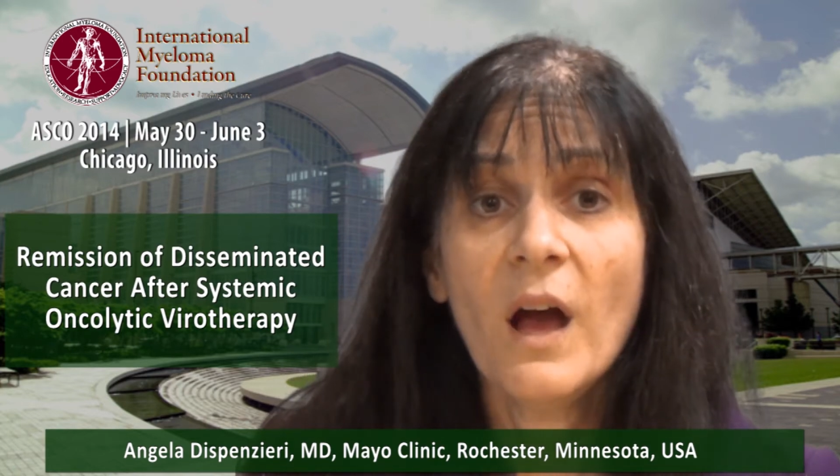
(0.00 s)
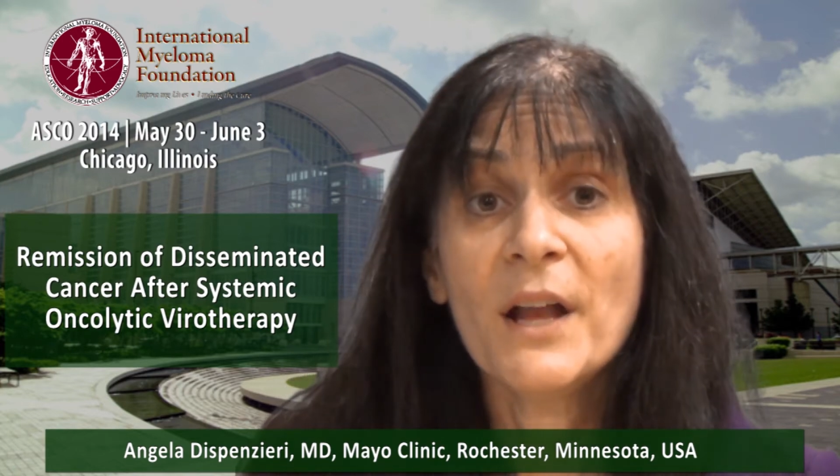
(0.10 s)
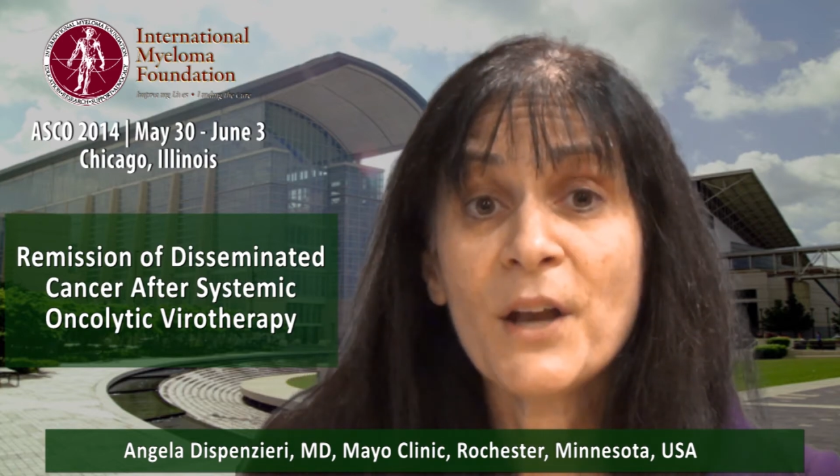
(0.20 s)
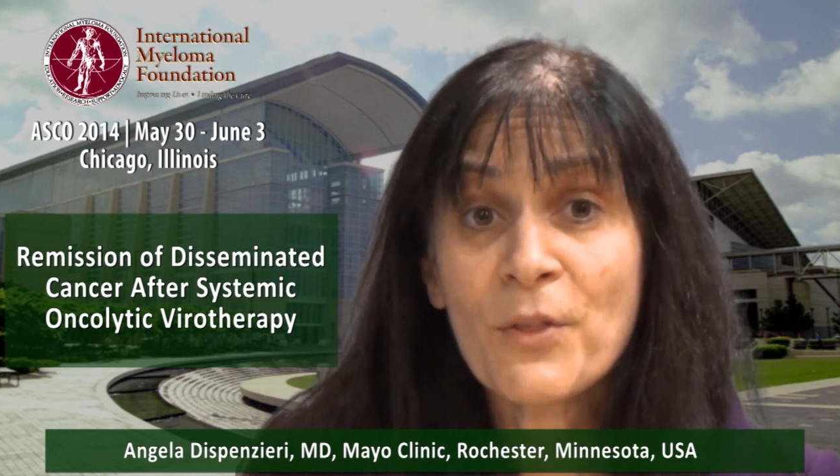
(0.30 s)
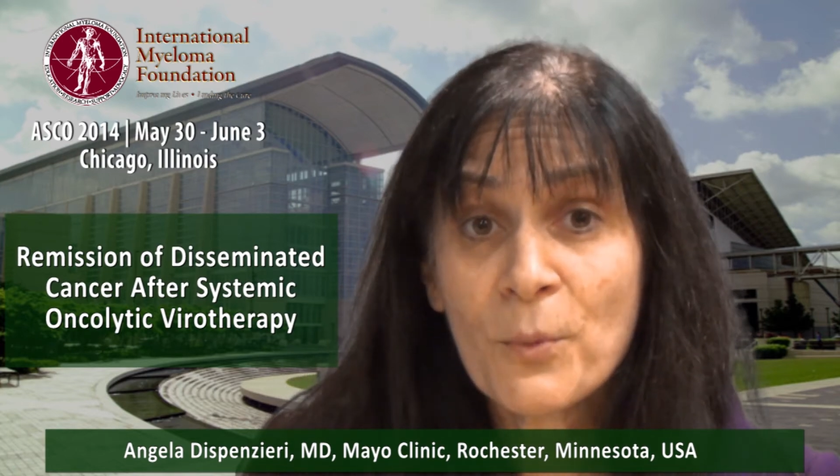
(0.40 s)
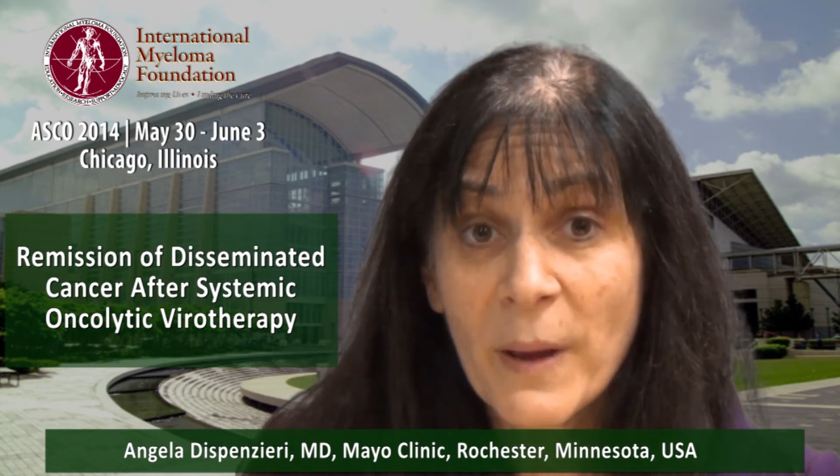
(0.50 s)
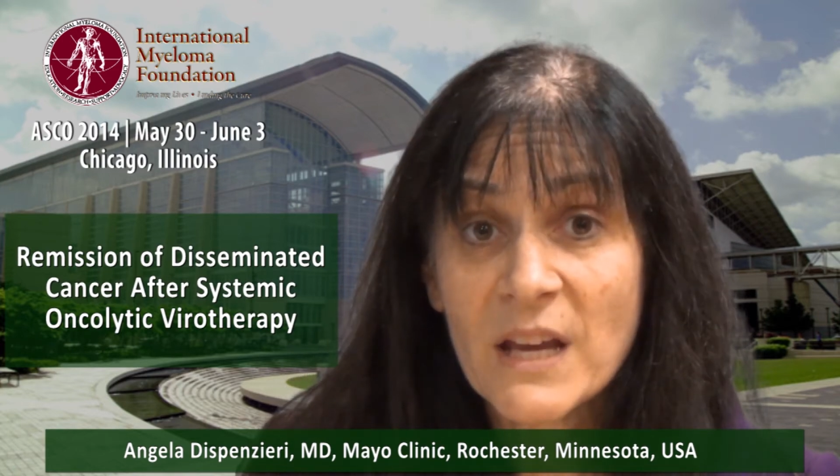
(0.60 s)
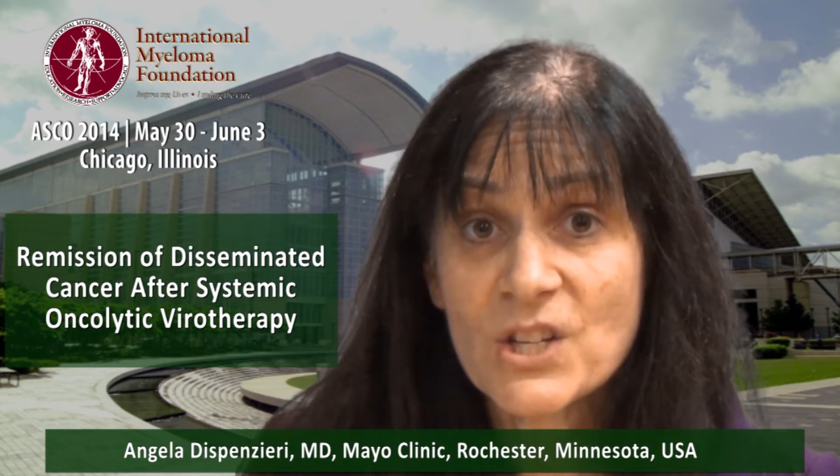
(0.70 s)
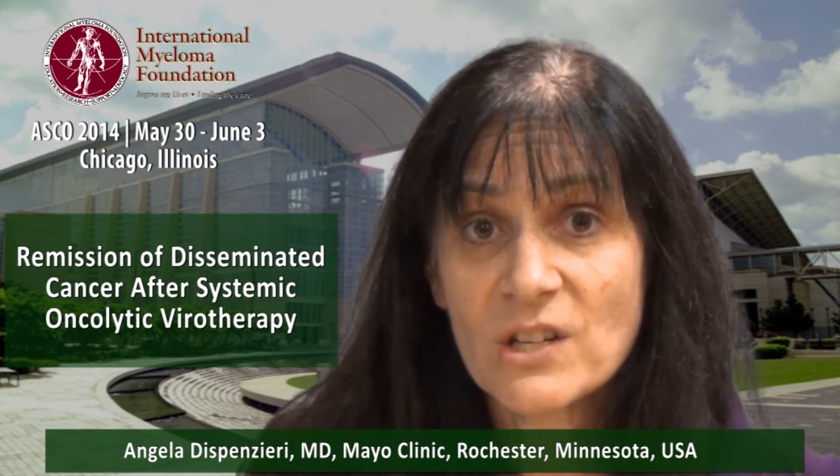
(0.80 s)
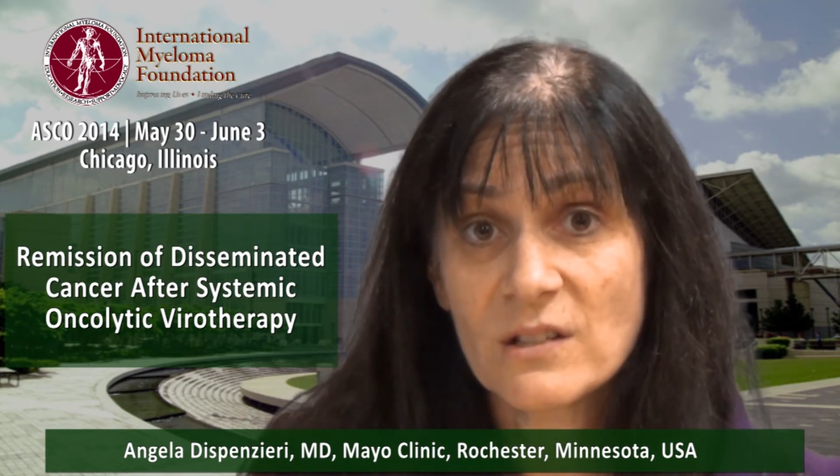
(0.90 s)
Another
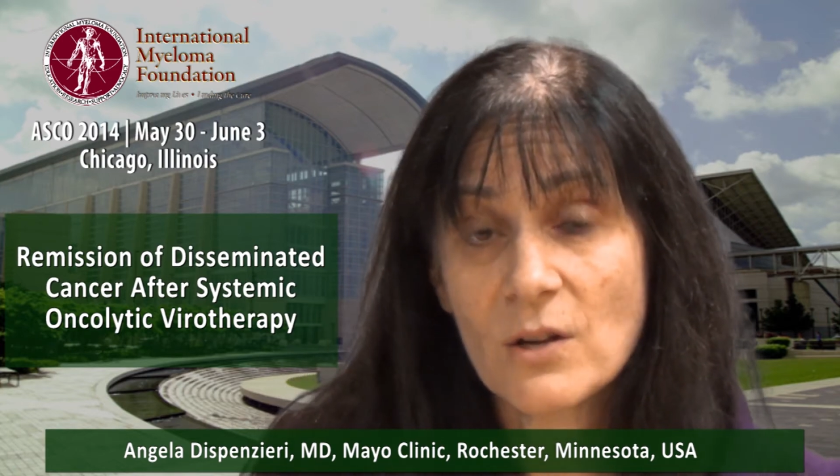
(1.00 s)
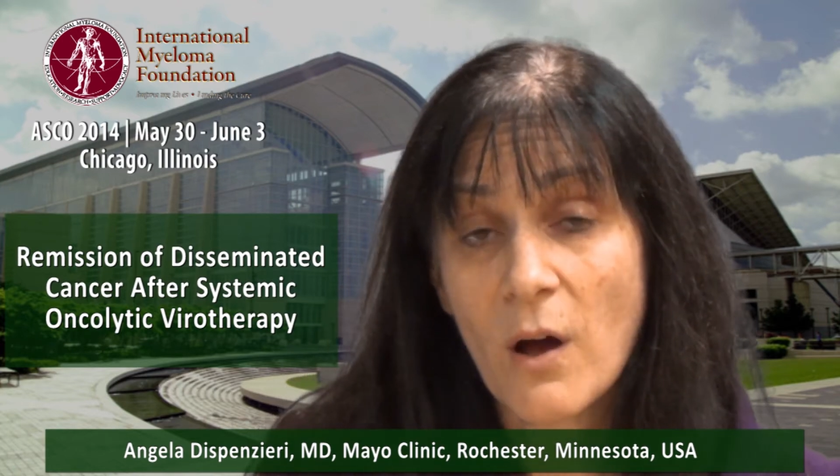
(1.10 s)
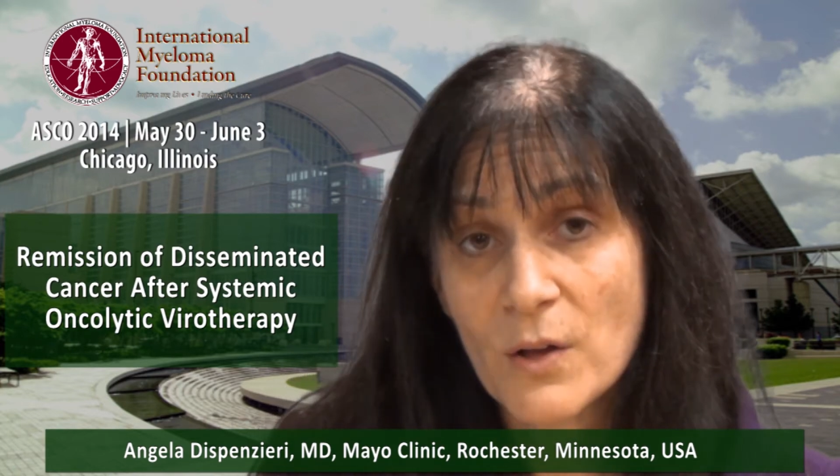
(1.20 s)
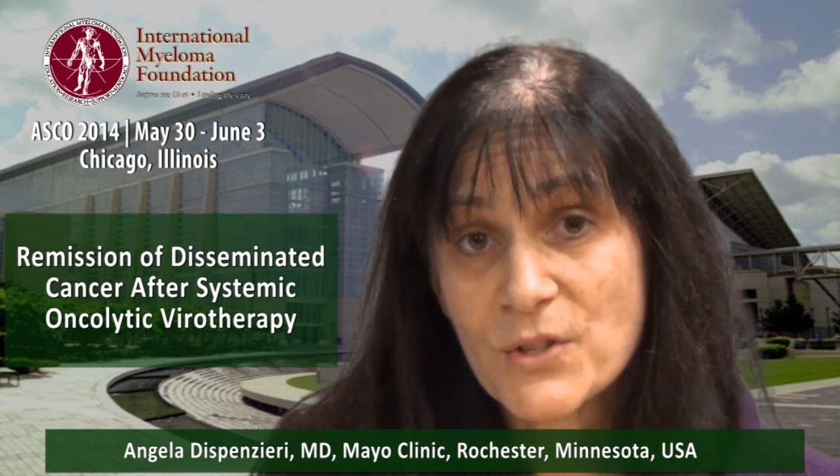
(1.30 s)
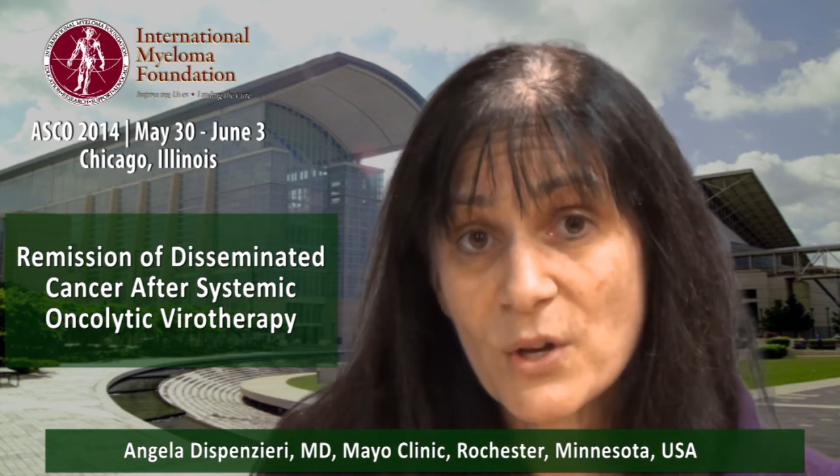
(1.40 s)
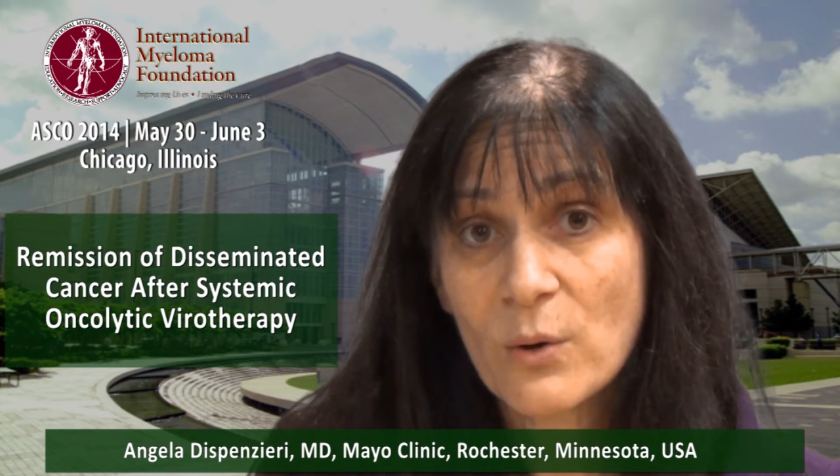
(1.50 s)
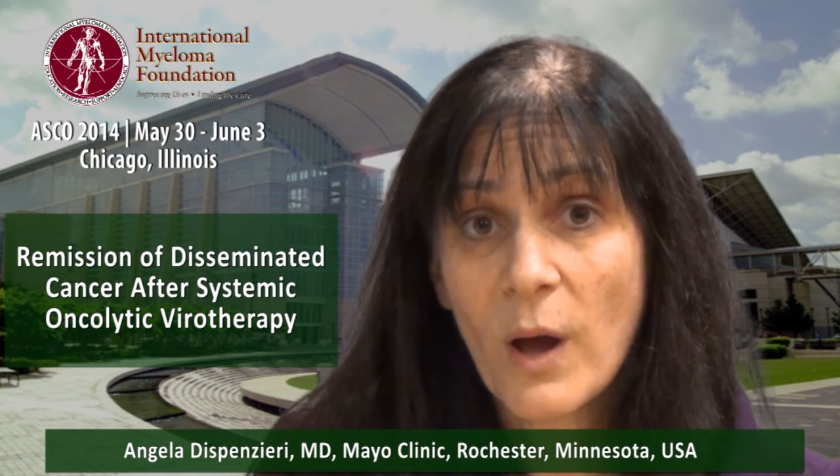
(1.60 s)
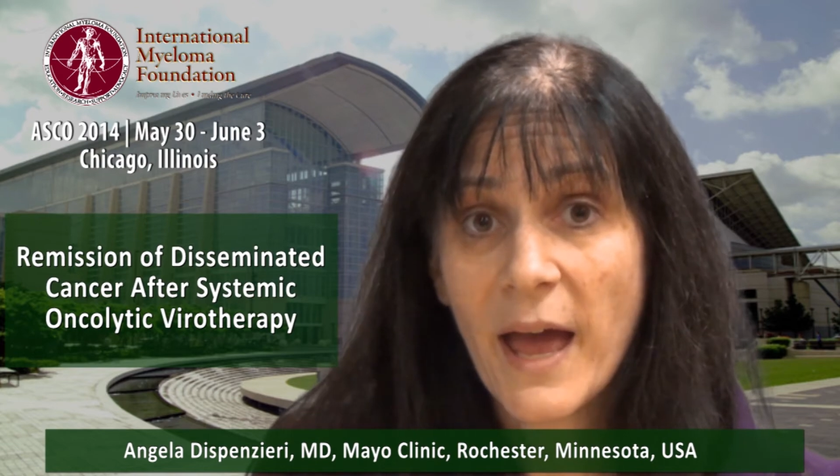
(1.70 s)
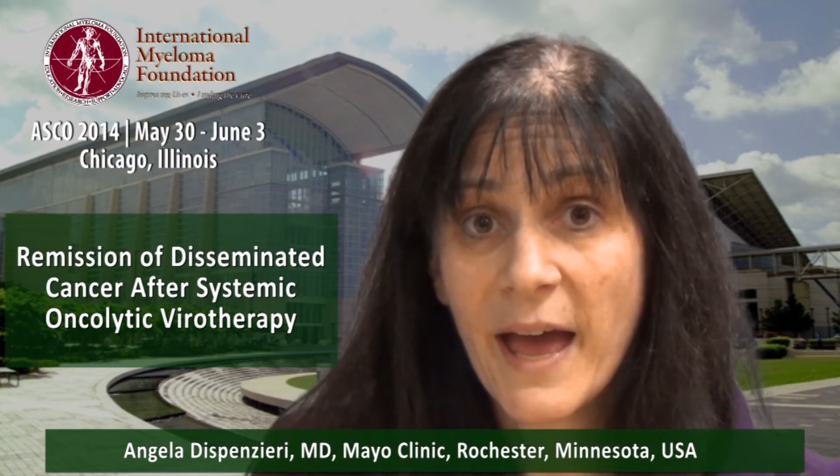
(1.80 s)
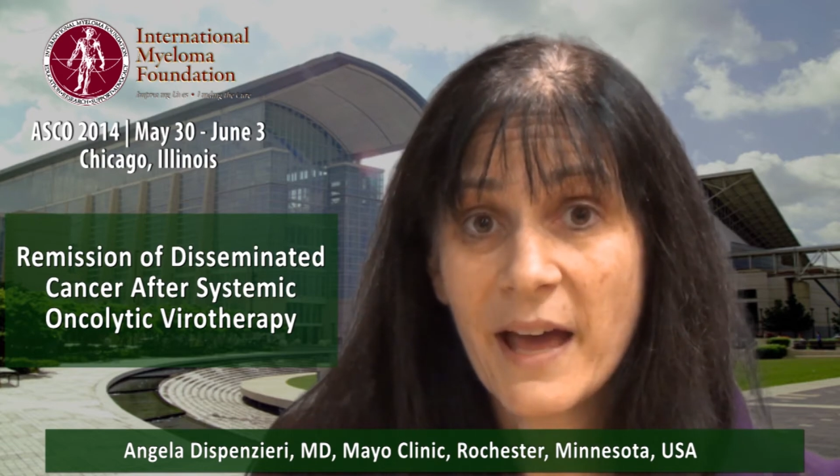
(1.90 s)
patient also
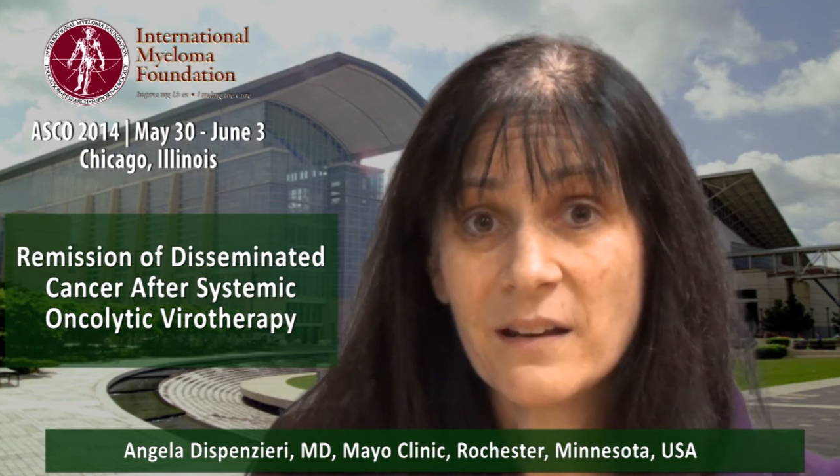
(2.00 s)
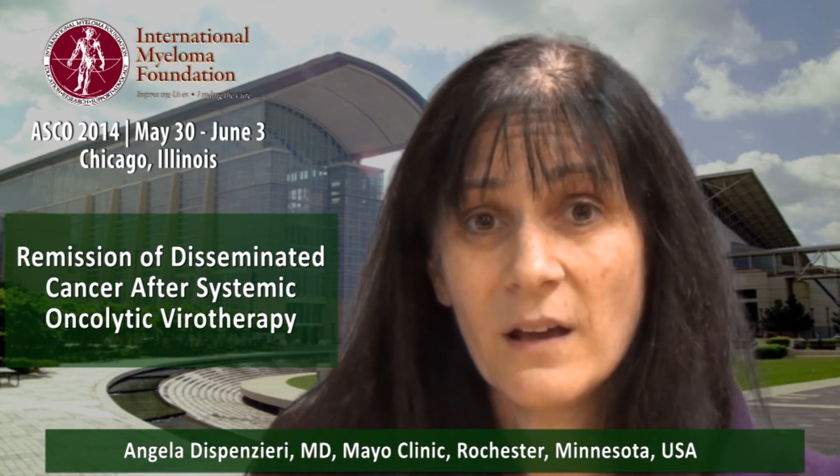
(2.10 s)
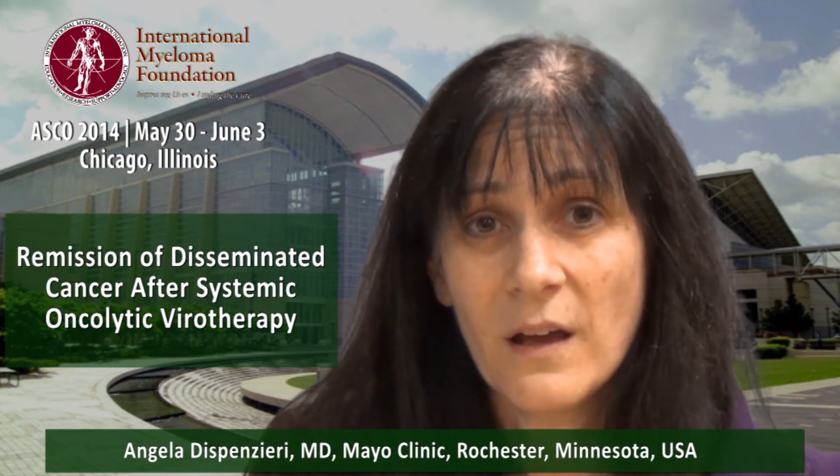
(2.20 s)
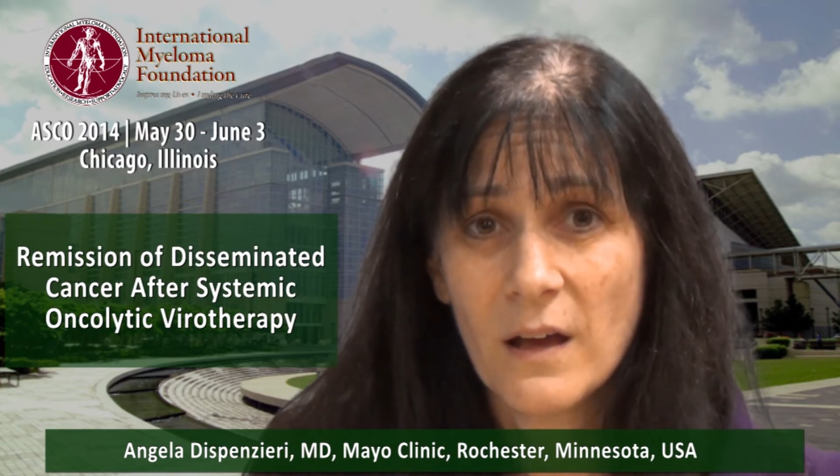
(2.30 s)
had